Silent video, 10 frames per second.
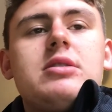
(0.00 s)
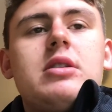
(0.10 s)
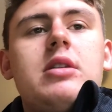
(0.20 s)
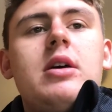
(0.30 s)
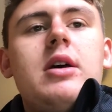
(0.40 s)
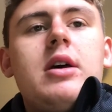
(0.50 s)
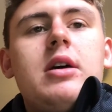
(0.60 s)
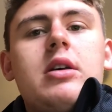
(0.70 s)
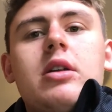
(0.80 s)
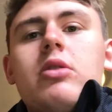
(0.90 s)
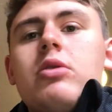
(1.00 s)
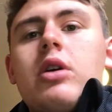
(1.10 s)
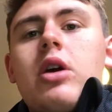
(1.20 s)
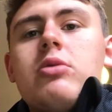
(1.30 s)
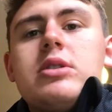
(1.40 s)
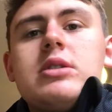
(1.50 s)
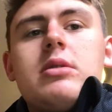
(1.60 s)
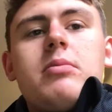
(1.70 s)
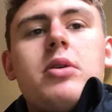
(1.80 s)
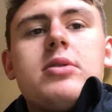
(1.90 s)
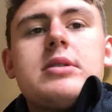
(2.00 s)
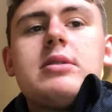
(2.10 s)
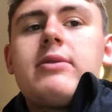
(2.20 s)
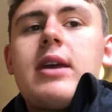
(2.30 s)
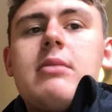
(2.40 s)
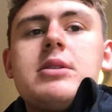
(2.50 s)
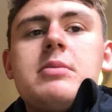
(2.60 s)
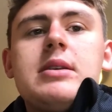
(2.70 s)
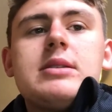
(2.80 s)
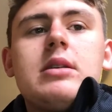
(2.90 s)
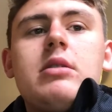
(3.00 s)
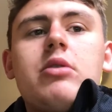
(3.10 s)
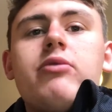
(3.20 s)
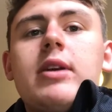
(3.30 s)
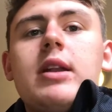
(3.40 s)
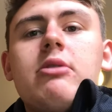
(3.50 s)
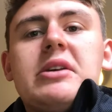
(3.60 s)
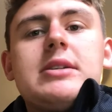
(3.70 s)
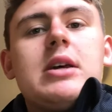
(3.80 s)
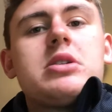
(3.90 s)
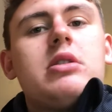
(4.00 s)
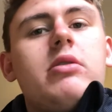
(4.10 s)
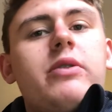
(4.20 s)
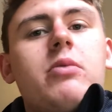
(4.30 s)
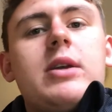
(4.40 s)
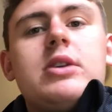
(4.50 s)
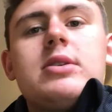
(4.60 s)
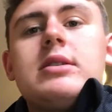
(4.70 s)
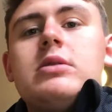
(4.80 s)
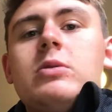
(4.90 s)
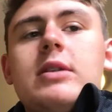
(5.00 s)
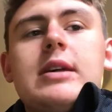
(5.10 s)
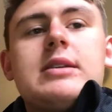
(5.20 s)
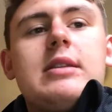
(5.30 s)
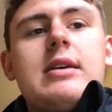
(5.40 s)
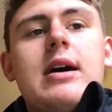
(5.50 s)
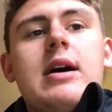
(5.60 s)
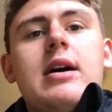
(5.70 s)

And you know, the coaches and bosses have came to me and said, you know, really great session, I love the way you're trying to do this and that,